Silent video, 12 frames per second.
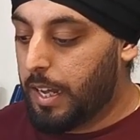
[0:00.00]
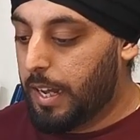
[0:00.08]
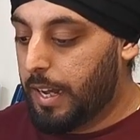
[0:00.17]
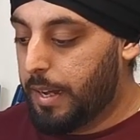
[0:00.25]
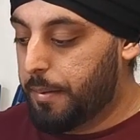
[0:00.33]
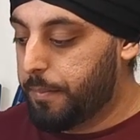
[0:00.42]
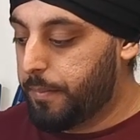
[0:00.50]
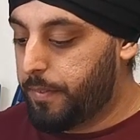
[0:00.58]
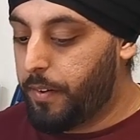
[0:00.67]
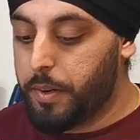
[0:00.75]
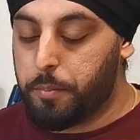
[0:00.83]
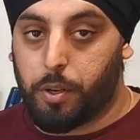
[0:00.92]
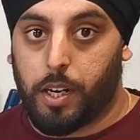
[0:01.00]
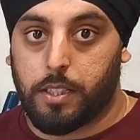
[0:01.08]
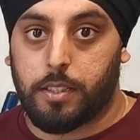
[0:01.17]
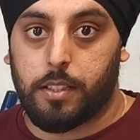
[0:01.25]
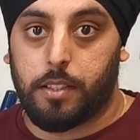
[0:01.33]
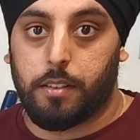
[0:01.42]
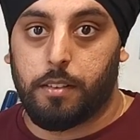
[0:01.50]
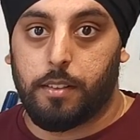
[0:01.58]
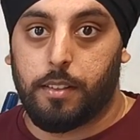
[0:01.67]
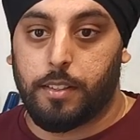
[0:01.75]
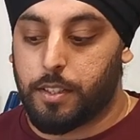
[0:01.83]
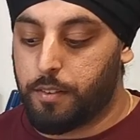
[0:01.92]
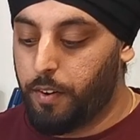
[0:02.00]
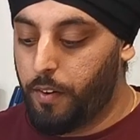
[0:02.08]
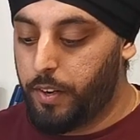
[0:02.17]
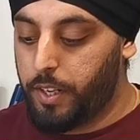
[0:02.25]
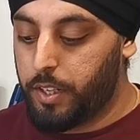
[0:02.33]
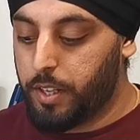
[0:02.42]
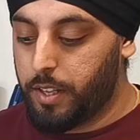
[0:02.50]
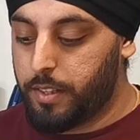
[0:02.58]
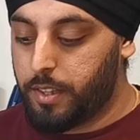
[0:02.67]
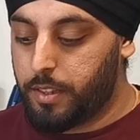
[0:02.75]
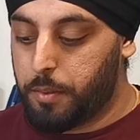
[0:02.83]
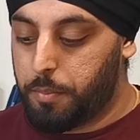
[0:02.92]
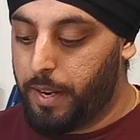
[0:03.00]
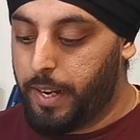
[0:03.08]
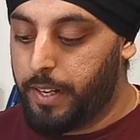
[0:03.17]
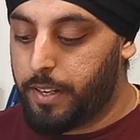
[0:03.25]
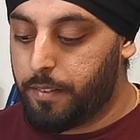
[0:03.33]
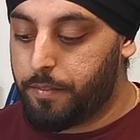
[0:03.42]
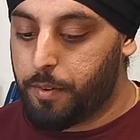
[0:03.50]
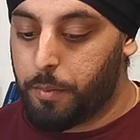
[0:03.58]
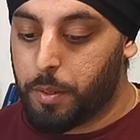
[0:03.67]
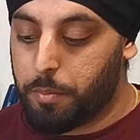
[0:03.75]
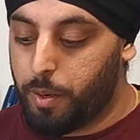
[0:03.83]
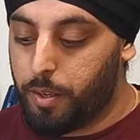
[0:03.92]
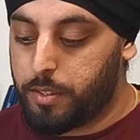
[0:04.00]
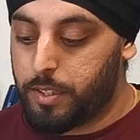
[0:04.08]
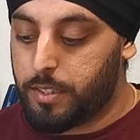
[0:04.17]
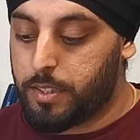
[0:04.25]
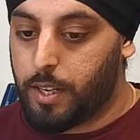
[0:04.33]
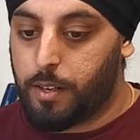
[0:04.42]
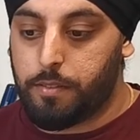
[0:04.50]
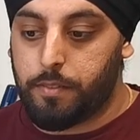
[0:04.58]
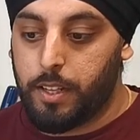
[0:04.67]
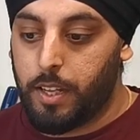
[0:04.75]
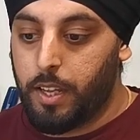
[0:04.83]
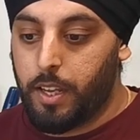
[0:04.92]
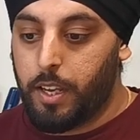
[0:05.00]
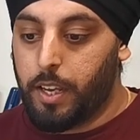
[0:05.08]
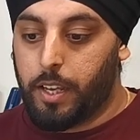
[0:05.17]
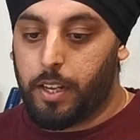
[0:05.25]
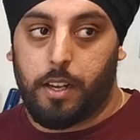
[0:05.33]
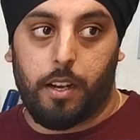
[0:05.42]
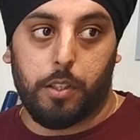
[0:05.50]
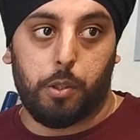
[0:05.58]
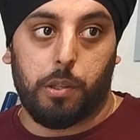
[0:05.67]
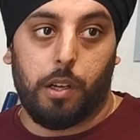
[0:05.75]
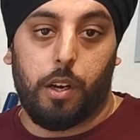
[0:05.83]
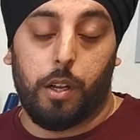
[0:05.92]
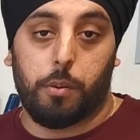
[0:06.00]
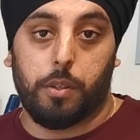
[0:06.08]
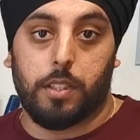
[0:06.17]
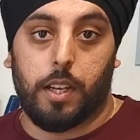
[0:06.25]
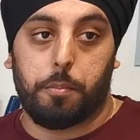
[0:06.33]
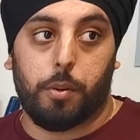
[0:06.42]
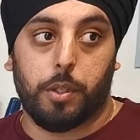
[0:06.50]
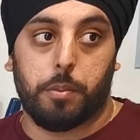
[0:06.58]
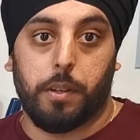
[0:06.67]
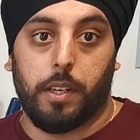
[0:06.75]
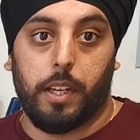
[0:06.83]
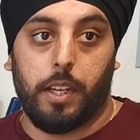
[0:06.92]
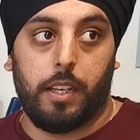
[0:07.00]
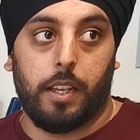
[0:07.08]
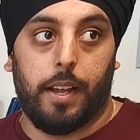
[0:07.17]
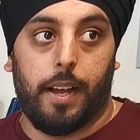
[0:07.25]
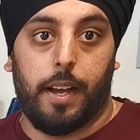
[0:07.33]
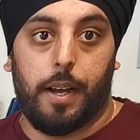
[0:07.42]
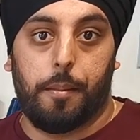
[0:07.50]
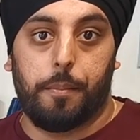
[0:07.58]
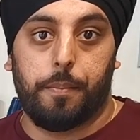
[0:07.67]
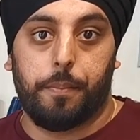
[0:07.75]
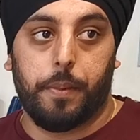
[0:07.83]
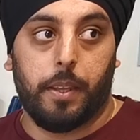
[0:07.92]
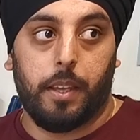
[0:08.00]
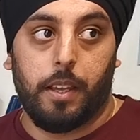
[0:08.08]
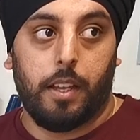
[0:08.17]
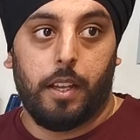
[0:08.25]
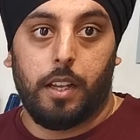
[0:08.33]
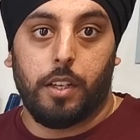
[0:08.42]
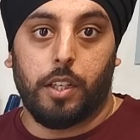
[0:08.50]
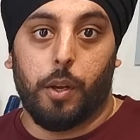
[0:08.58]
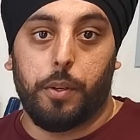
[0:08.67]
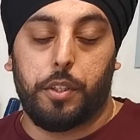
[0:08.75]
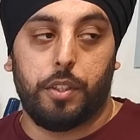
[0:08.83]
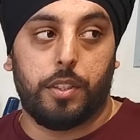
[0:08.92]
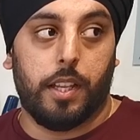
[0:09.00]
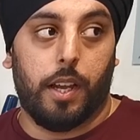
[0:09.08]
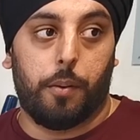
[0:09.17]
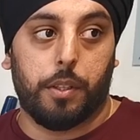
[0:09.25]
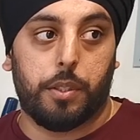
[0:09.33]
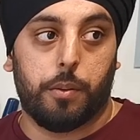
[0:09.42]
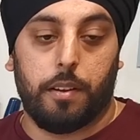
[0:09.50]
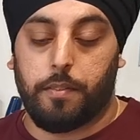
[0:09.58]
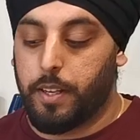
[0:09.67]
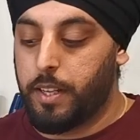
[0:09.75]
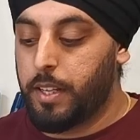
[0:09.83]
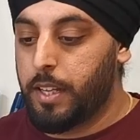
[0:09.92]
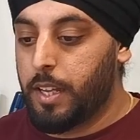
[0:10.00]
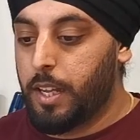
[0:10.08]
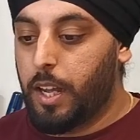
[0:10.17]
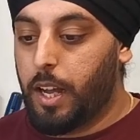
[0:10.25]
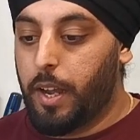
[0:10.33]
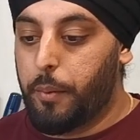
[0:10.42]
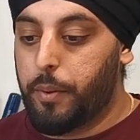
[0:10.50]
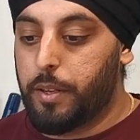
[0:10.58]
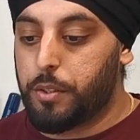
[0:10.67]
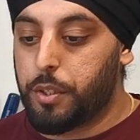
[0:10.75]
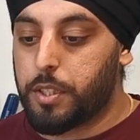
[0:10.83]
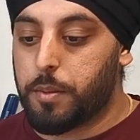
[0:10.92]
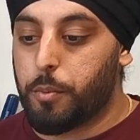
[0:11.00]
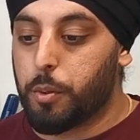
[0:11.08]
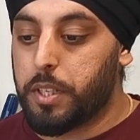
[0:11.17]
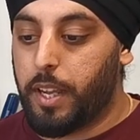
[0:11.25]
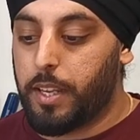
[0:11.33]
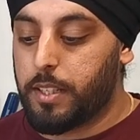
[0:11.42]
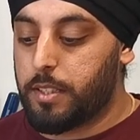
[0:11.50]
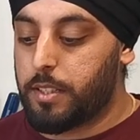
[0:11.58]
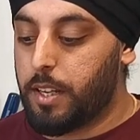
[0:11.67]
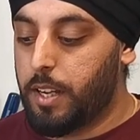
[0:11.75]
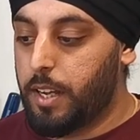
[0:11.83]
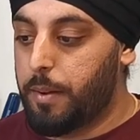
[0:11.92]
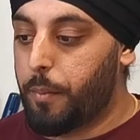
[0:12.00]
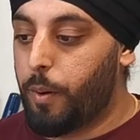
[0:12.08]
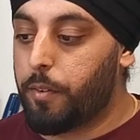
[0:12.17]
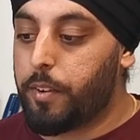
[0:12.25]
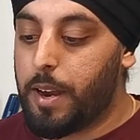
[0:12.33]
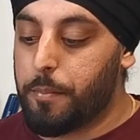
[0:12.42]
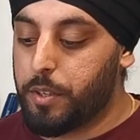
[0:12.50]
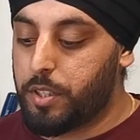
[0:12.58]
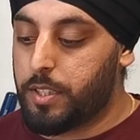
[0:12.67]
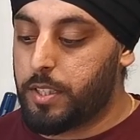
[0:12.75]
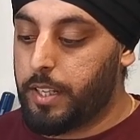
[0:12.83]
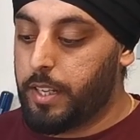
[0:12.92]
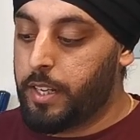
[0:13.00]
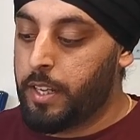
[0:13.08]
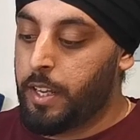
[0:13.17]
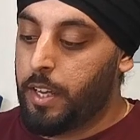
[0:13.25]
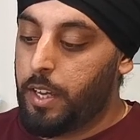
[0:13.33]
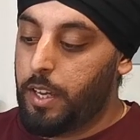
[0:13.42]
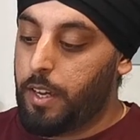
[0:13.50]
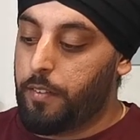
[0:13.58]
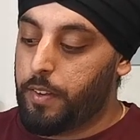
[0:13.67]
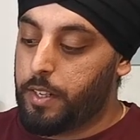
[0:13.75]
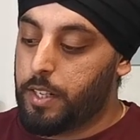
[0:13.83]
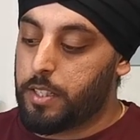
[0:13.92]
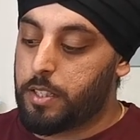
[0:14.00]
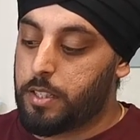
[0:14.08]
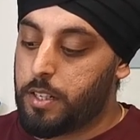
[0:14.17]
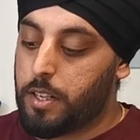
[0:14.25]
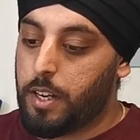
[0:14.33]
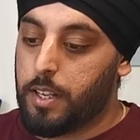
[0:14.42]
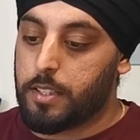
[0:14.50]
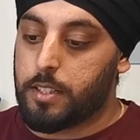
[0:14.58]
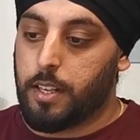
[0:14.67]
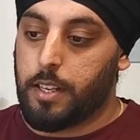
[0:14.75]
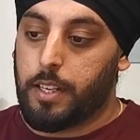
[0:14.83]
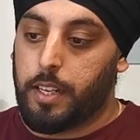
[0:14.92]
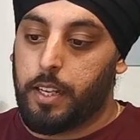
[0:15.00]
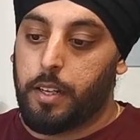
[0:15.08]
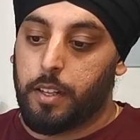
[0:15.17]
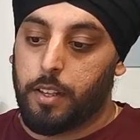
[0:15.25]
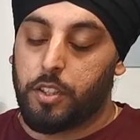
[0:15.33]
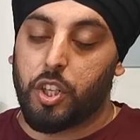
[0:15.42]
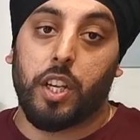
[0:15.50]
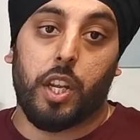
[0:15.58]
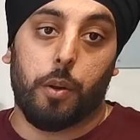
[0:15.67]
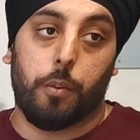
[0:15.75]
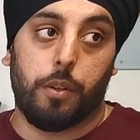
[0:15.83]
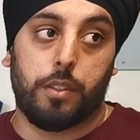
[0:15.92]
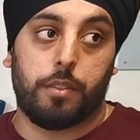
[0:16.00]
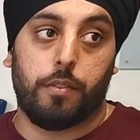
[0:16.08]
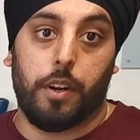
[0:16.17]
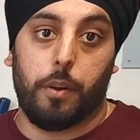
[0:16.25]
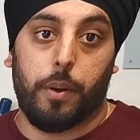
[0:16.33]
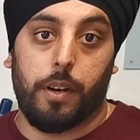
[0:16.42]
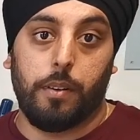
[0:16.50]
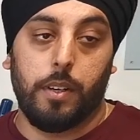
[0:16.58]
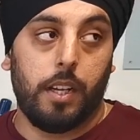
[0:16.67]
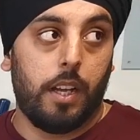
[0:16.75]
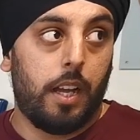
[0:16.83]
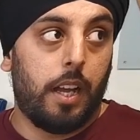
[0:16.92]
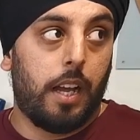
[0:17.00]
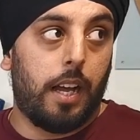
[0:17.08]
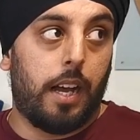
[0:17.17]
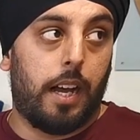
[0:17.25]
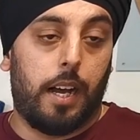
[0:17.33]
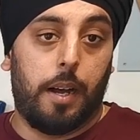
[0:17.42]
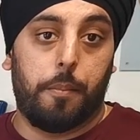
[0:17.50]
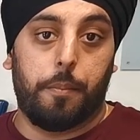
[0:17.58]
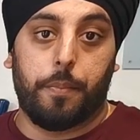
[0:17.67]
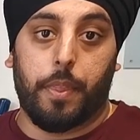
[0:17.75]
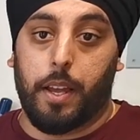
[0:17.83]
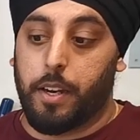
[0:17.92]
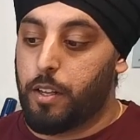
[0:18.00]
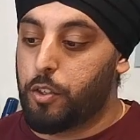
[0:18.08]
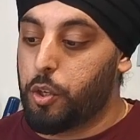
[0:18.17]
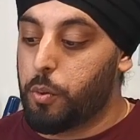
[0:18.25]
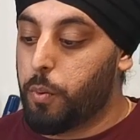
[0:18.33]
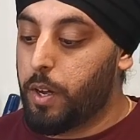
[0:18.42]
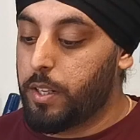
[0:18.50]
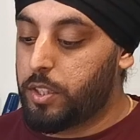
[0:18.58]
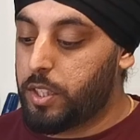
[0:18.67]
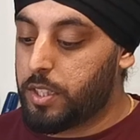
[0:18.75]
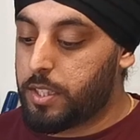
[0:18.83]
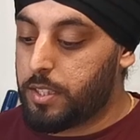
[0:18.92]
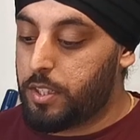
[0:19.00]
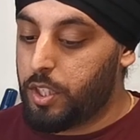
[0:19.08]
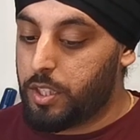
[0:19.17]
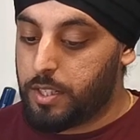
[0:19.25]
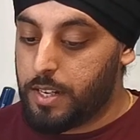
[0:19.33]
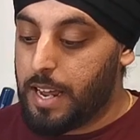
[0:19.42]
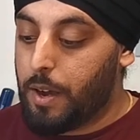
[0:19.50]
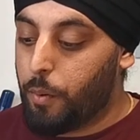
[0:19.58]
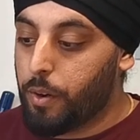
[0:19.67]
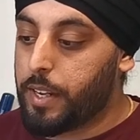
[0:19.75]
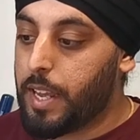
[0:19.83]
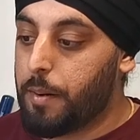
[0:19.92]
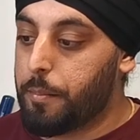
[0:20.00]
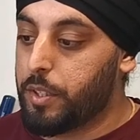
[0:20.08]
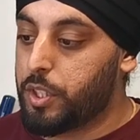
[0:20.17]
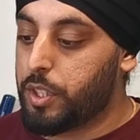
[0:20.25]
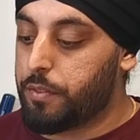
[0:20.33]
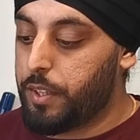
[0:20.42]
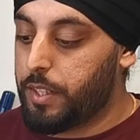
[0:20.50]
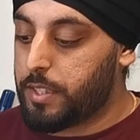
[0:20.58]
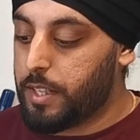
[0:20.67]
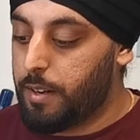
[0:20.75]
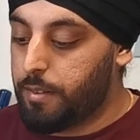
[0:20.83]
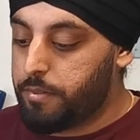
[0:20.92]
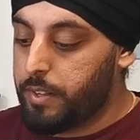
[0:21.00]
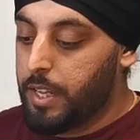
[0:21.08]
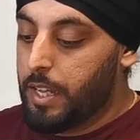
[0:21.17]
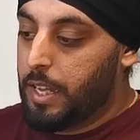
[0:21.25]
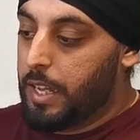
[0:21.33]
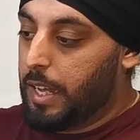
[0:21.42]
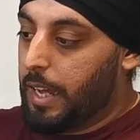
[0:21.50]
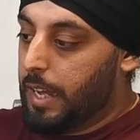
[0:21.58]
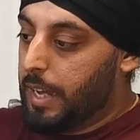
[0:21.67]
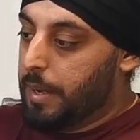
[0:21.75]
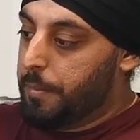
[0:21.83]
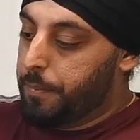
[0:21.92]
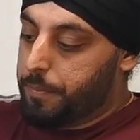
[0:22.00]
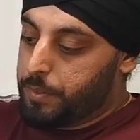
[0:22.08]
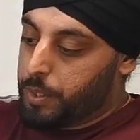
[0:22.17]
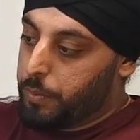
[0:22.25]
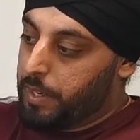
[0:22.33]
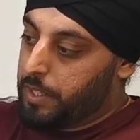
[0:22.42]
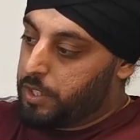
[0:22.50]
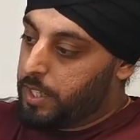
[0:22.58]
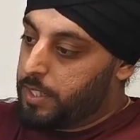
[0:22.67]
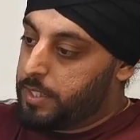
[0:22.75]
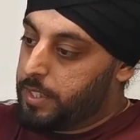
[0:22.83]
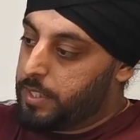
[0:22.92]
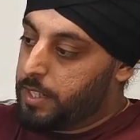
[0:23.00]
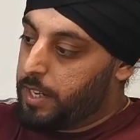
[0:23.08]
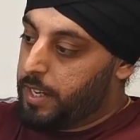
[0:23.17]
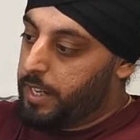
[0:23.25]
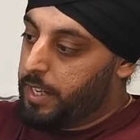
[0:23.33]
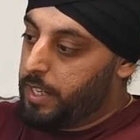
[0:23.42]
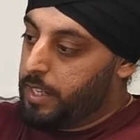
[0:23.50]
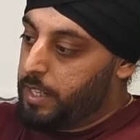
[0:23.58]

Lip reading: Very impressed. So the blade from the box itself, it cuts all the hardwoods I'd possibly need. No issues there whatsoever. I will do some more tests off camera to see if it does cut slightly chunkier woods very well. And I'll do one just now on camera just for yourself. So we'll adjust this height